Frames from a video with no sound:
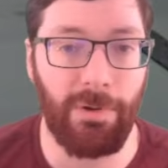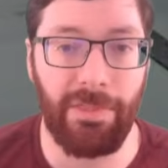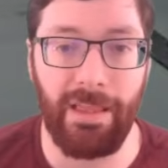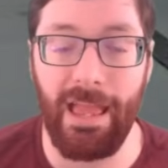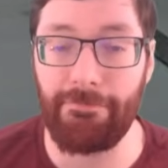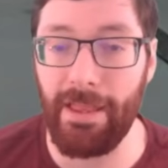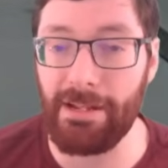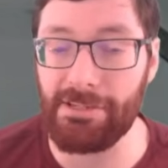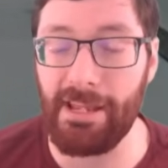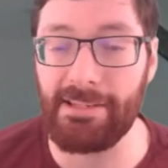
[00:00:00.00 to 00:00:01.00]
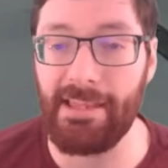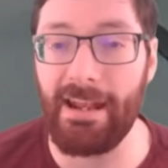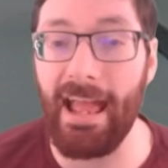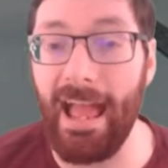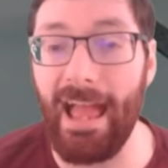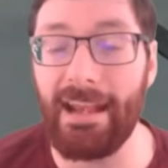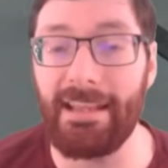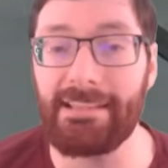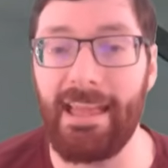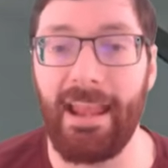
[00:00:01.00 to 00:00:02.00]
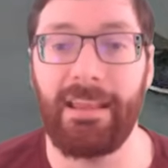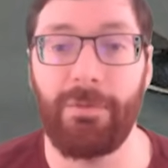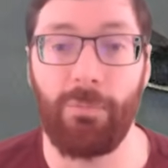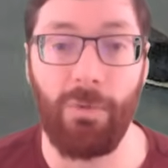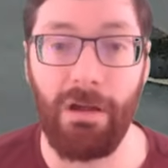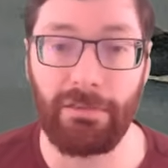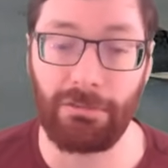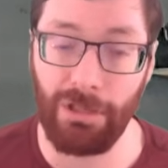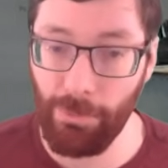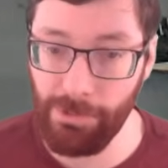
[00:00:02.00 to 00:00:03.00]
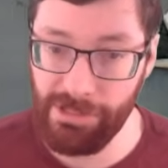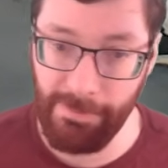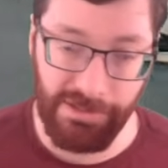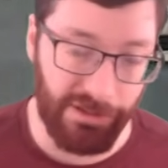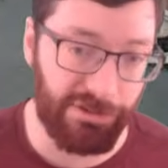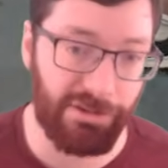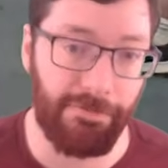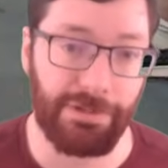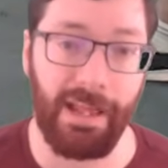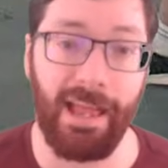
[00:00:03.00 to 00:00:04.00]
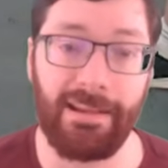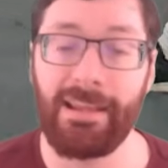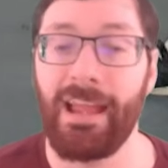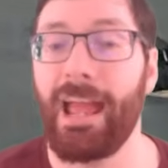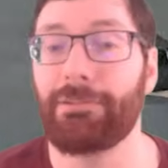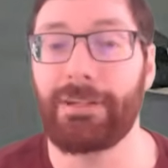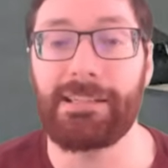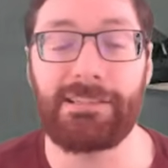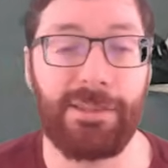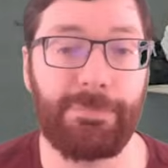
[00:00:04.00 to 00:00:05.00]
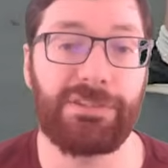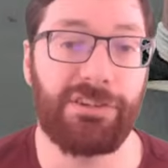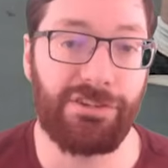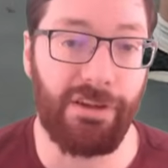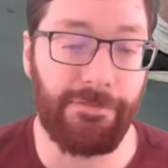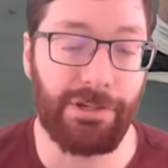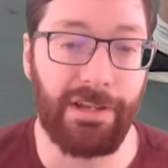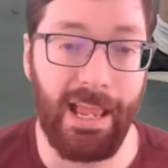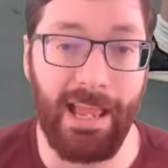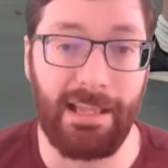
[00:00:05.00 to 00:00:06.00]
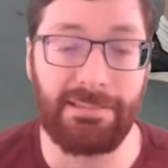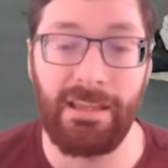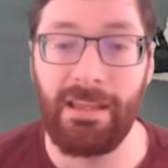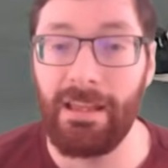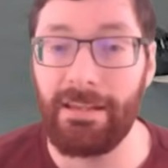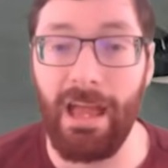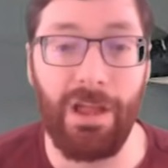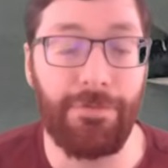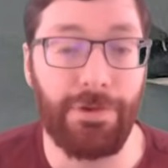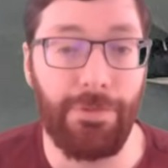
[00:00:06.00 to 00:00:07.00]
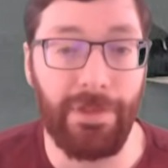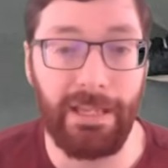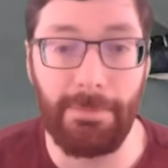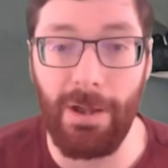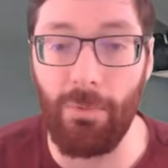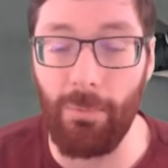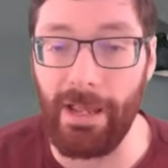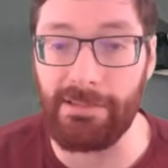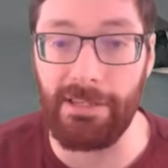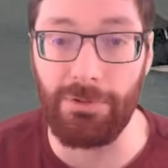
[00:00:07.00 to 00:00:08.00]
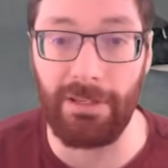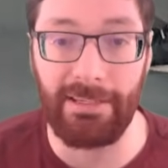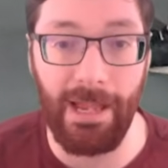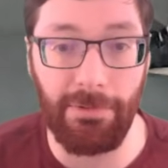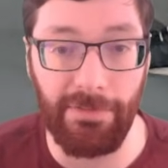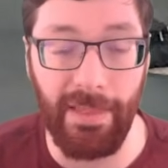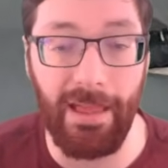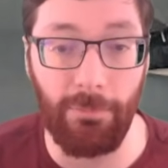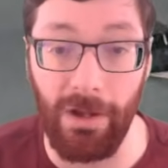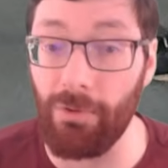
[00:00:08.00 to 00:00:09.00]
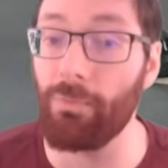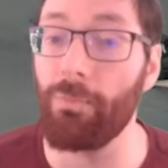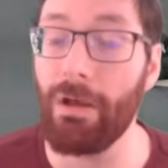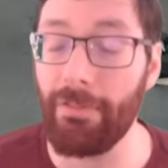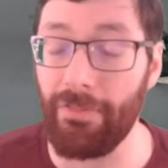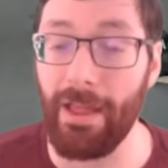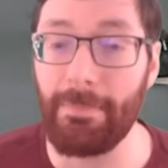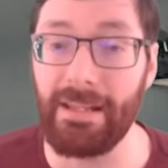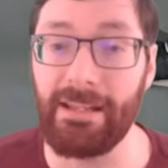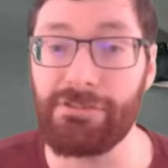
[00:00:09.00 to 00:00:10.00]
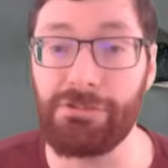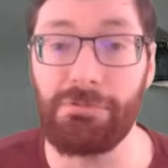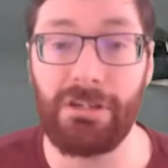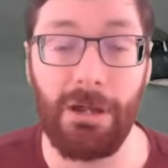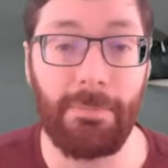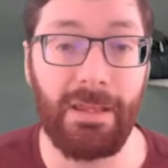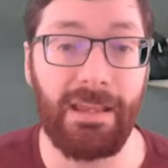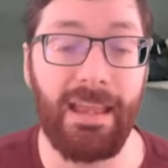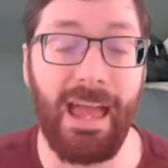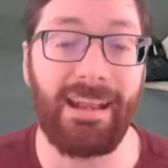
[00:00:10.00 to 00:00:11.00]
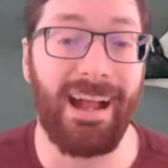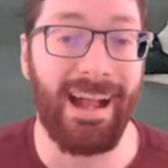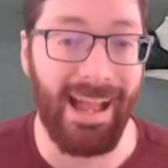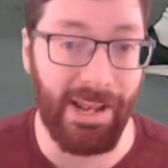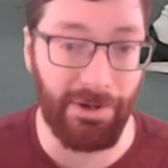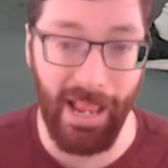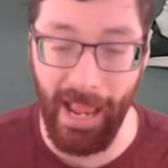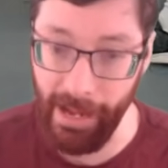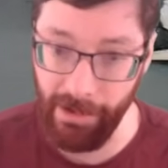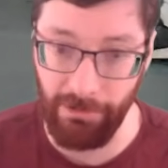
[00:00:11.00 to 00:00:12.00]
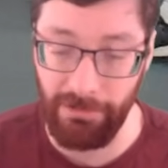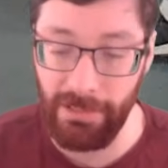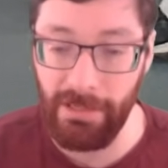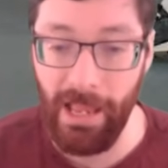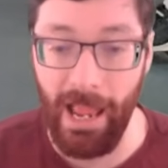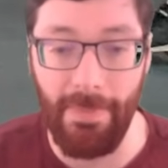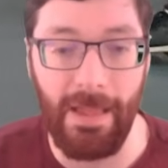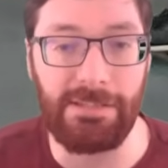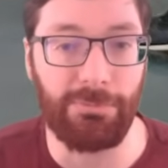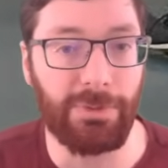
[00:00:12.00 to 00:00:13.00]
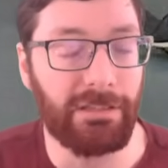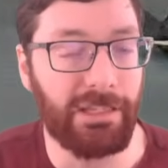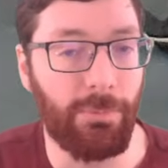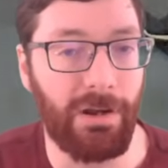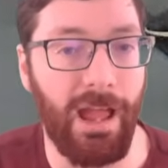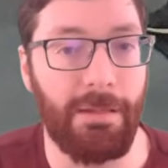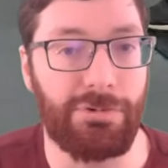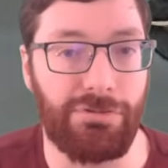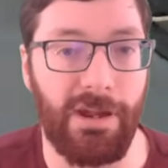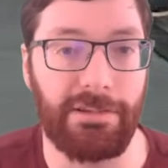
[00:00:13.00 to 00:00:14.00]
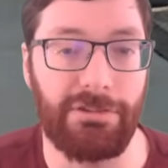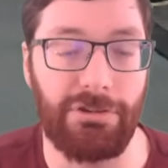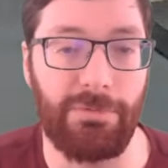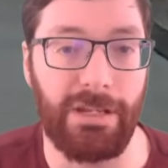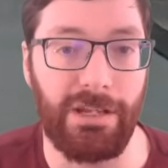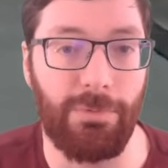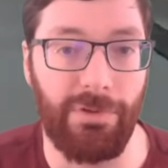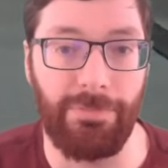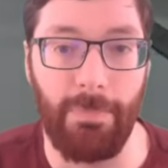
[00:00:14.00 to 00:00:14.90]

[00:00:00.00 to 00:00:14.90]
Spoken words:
one of the advantages I said it had is that it, one, lowers the position of your head and raises the position of your hands. Now, if you're thinking about ways that you can counter that, well, one of them is to come in at a higher angle. And that's really what I am trying to do here with